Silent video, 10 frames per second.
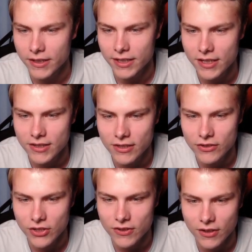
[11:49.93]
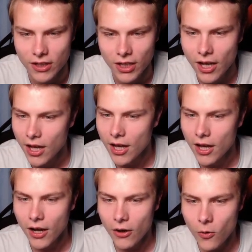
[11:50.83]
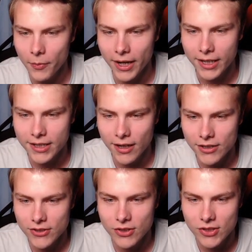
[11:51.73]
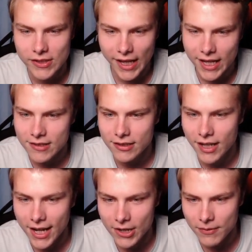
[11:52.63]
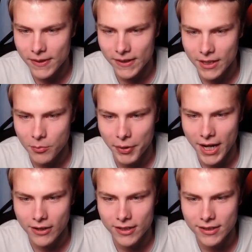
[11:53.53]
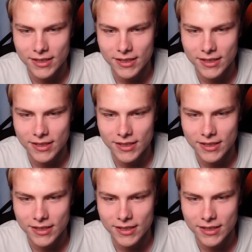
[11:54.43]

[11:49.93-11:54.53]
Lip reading: Like, this is just, oh my gosh, the stance and everything about it.